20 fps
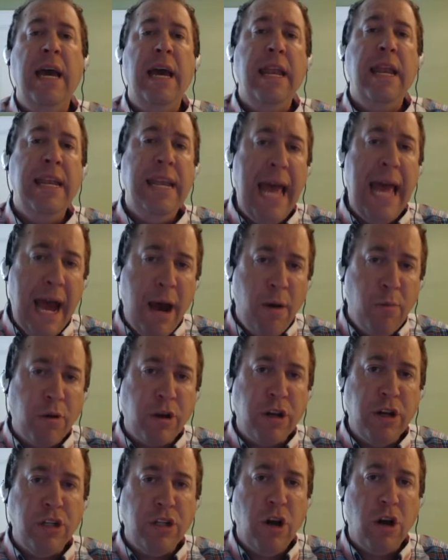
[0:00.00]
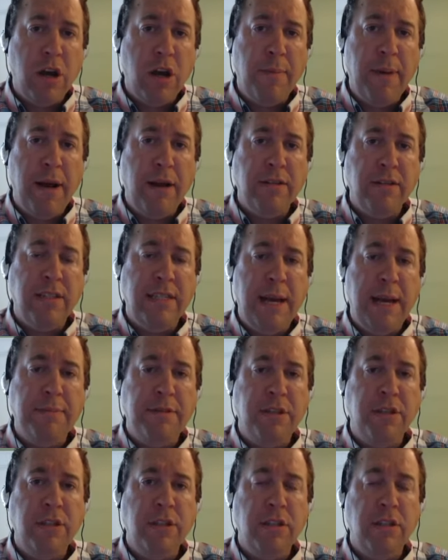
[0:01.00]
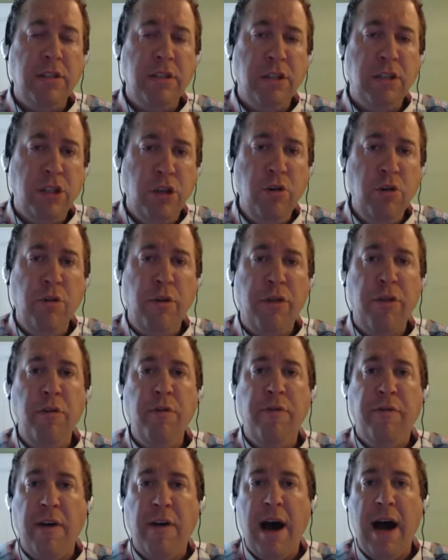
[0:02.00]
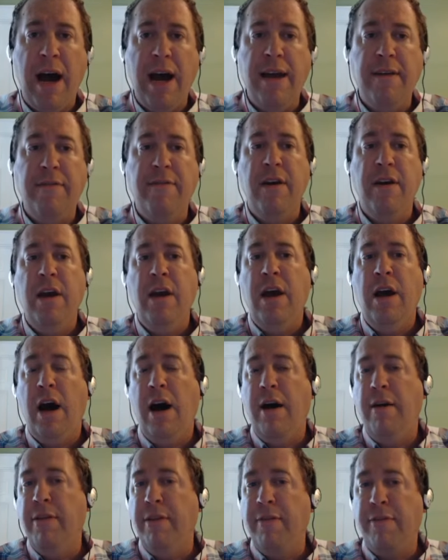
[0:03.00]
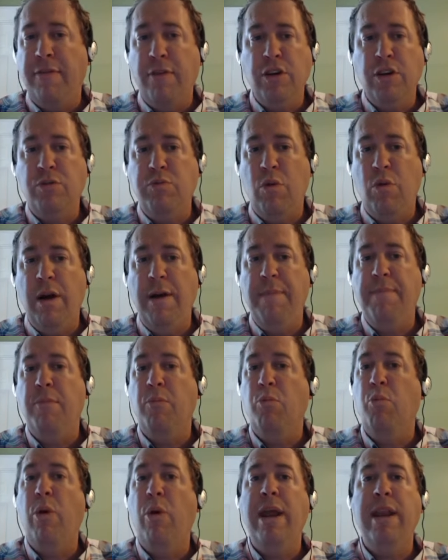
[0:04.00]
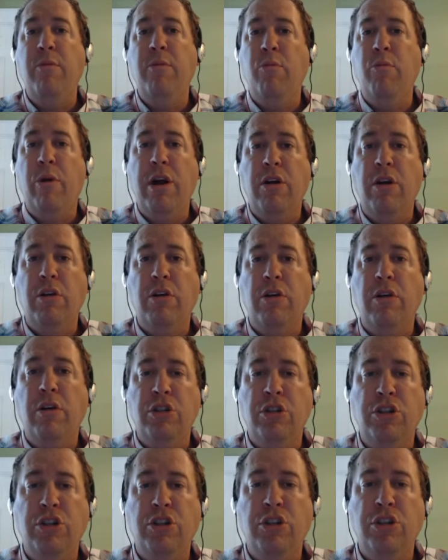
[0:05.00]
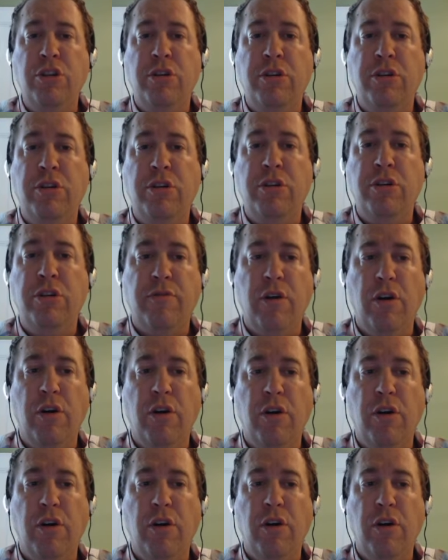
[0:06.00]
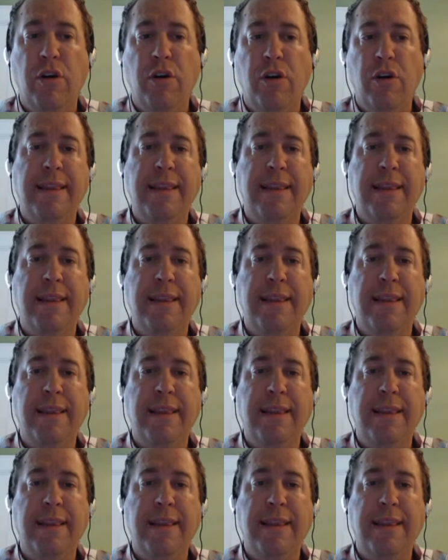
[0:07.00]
Now we're going to talk about steps 2 through 5. The first one, when and where should you cut your roses?